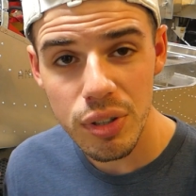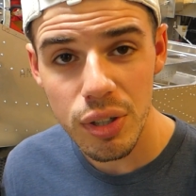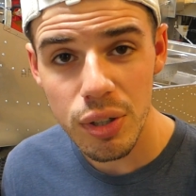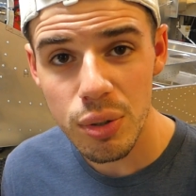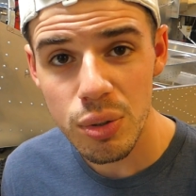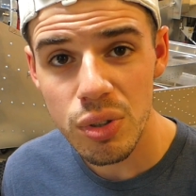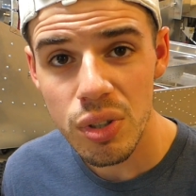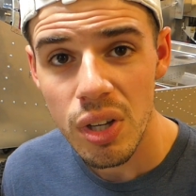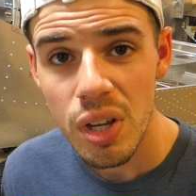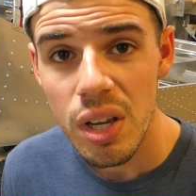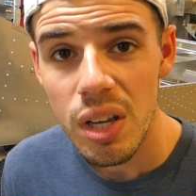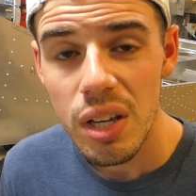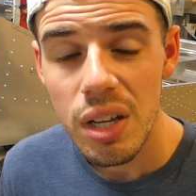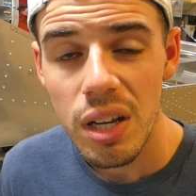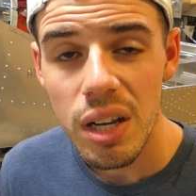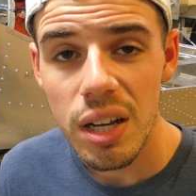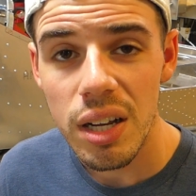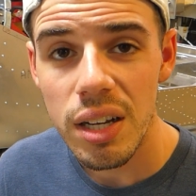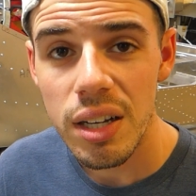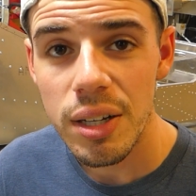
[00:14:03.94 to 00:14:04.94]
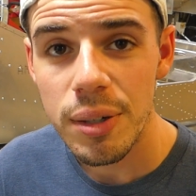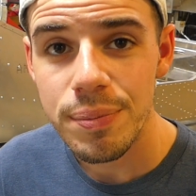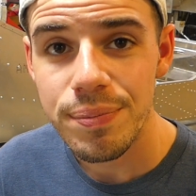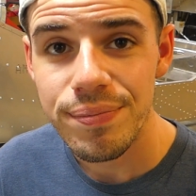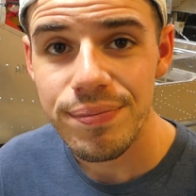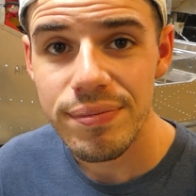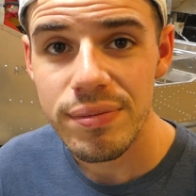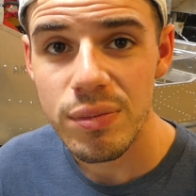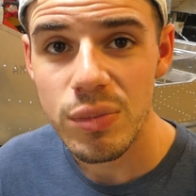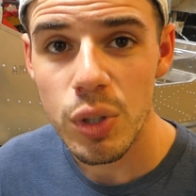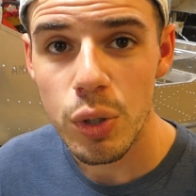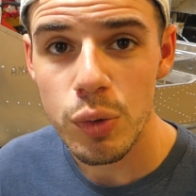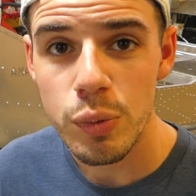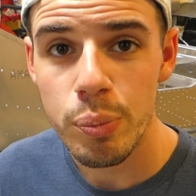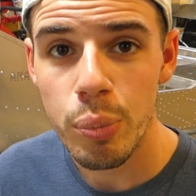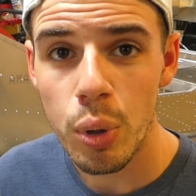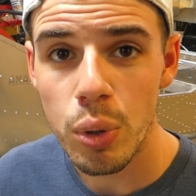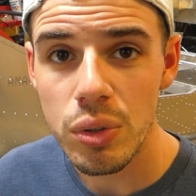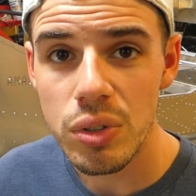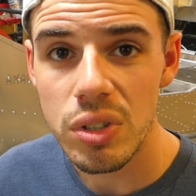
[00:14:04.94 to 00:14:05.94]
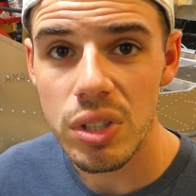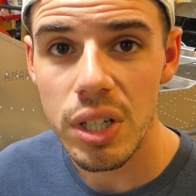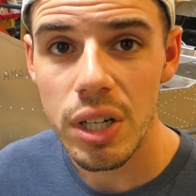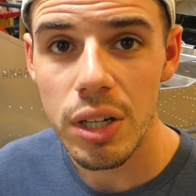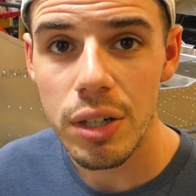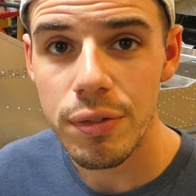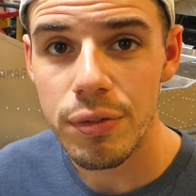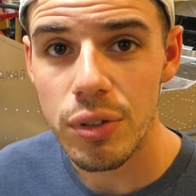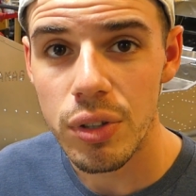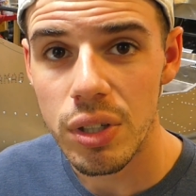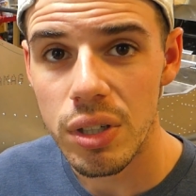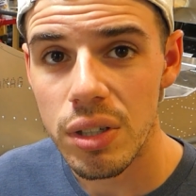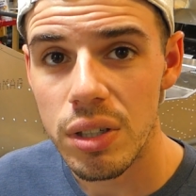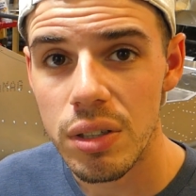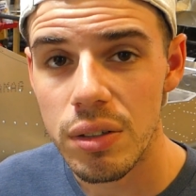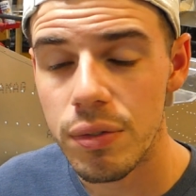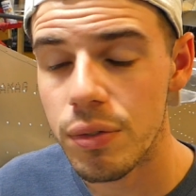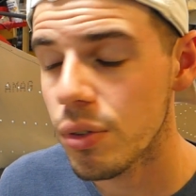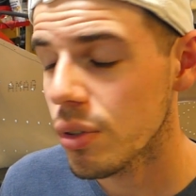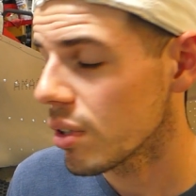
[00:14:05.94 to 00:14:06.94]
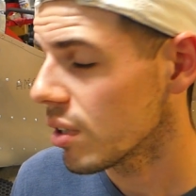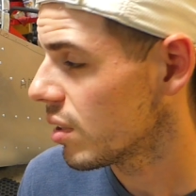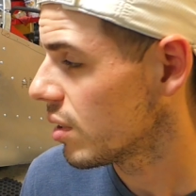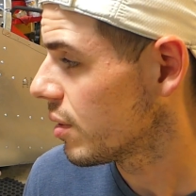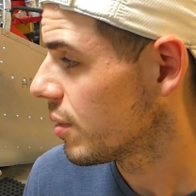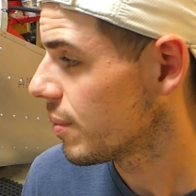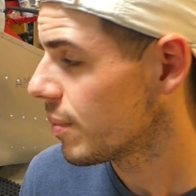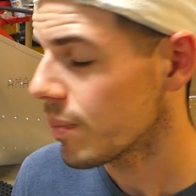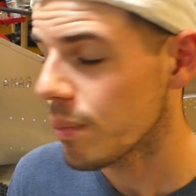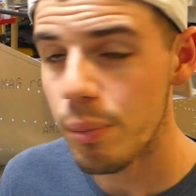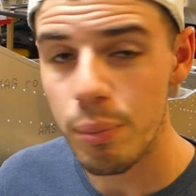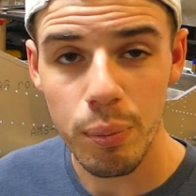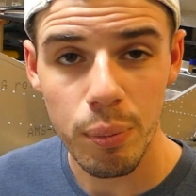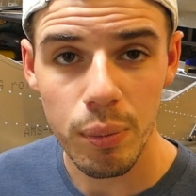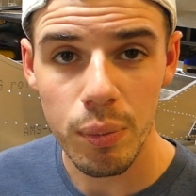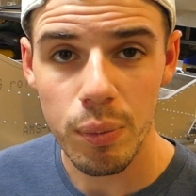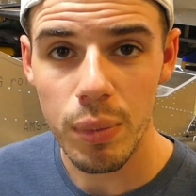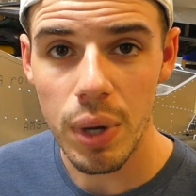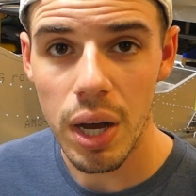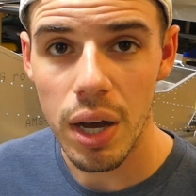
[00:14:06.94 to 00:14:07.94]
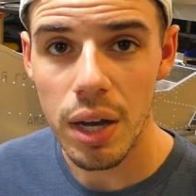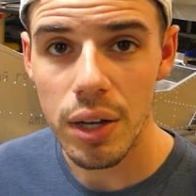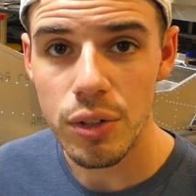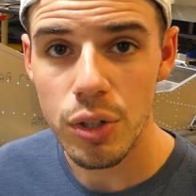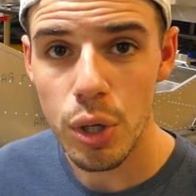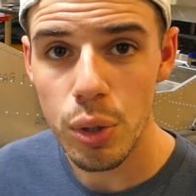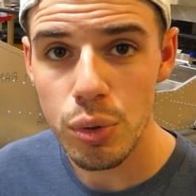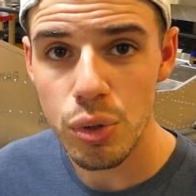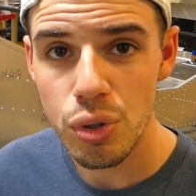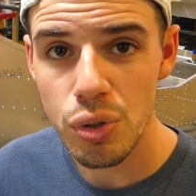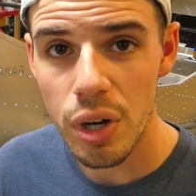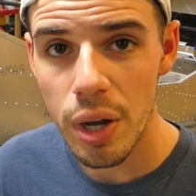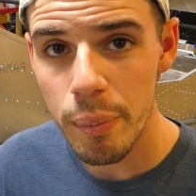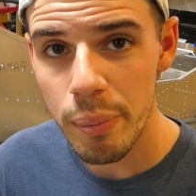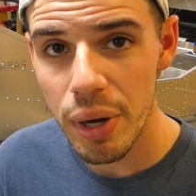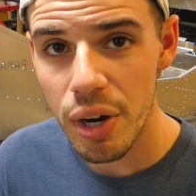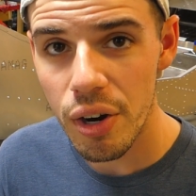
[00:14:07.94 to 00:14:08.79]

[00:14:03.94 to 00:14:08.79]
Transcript: of those um, those bolts there for the for the uh, nose strut